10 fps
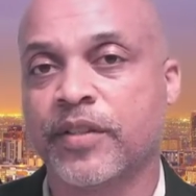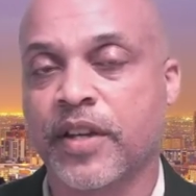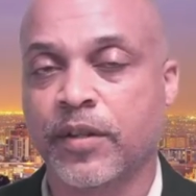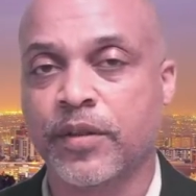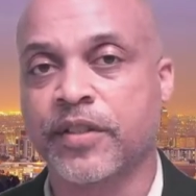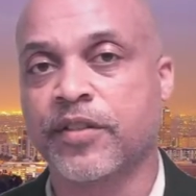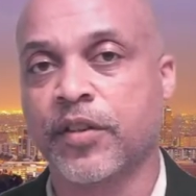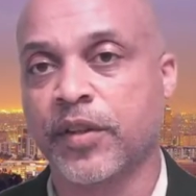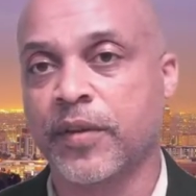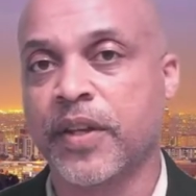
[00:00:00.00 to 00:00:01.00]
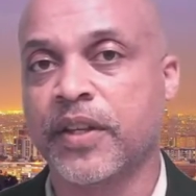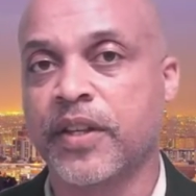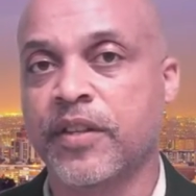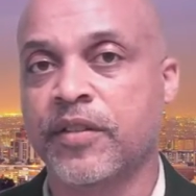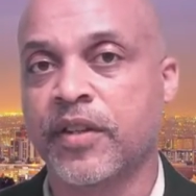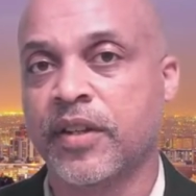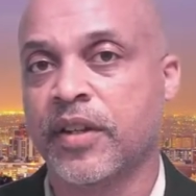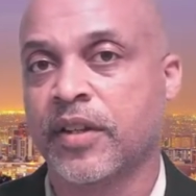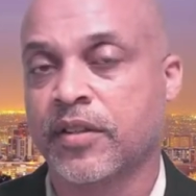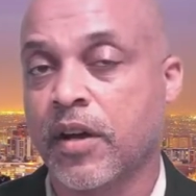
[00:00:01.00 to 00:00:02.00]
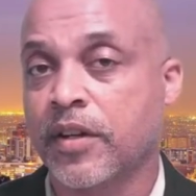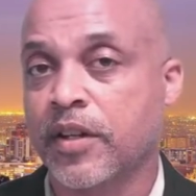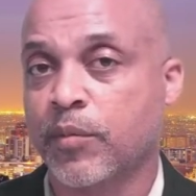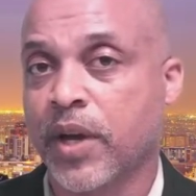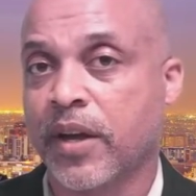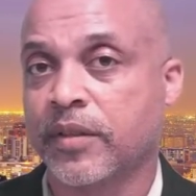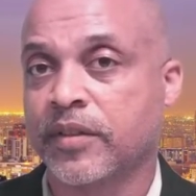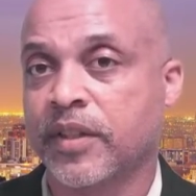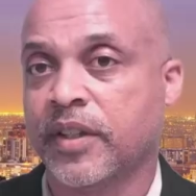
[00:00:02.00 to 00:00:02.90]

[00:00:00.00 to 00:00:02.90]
I don't necessarily think he's talking about